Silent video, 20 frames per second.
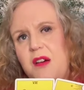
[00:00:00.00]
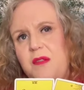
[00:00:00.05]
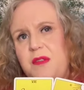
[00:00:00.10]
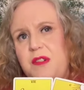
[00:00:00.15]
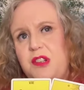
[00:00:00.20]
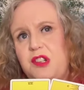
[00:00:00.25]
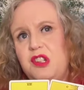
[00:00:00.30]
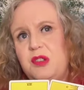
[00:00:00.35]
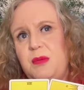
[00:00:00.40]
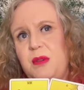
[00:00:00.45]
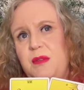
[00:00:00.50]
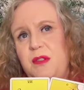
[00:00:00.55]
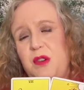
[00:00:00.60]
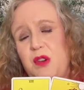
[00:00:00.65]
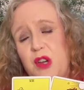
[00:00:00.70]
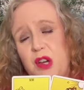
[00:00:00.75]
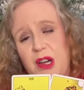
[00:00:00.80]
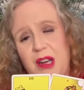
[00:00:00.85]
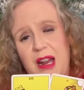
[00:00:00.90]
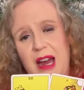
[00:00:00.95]
For some of you,
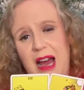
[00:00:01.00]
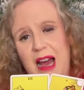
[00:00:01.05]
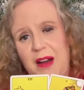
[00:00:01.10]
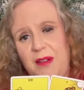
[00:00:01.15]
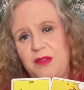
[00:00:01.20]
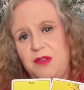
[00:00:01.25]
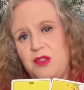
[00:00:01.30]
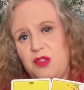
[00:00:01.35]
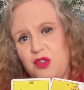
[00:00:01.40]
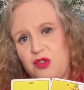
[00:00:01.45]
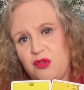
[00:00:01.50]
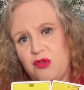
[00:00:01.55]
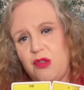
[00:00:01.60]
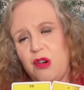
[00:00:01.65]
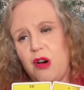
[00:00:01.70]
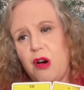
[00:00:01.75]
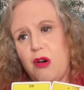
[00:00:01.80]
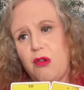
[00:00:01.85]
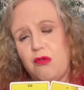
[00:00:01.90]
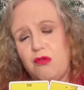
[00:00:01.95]
you're going to have to
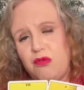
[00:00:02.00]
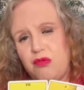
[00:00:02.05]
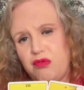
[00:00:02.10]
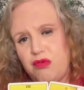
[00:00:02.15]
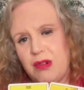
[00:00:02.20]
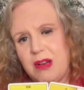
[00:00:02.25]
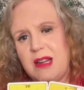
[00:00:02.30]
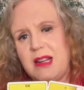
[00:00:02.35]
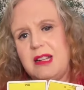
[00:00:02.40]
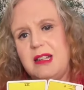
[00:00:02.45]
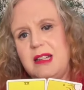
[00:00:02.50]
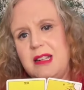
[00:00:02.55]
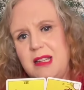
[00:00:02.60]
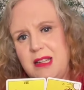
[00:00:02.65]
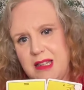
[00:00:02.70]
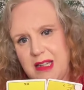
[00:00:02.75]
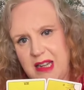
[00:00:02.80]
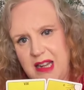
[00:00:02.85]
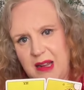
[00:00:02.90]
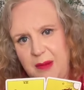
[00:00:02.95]
draw really
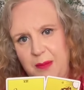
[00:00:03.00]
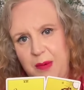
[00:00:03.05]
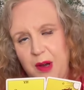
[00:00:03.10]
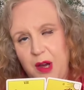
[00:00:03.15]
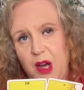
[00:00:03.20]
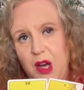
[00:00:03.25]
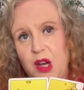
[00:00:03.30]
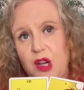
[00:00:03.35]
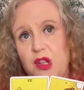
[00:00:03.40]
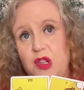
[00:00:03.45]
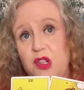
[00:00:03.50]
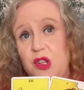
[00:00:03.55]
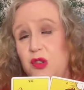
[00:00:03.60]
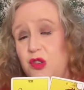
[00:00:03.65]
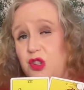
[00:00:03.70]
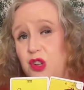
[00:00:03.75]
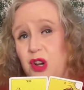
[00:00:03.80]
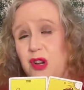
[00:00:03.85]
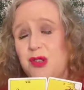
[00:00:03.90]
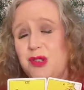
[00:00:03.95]
deep to
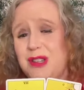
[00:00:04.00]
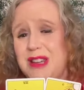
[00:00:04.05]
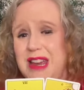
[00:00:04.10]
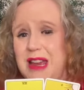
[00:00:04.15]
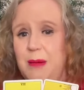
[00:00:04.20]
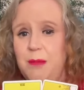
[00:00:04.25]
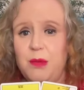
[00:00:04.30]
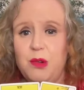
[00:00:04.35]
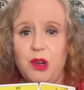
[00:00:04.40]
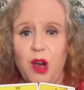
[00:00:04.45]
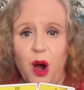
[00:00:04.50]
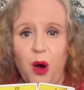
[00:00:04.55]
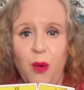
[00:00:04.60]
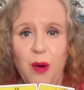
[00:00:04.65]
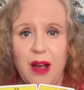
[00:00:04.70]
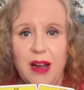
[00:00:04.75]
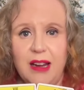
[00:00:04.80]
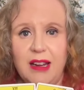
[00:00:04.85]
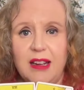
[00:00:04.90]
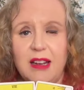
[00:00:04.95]
just keep
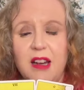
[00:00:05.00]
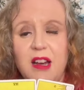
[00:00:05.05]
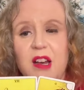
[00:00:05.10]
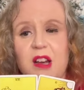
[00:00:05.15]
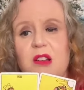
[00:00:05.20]
going,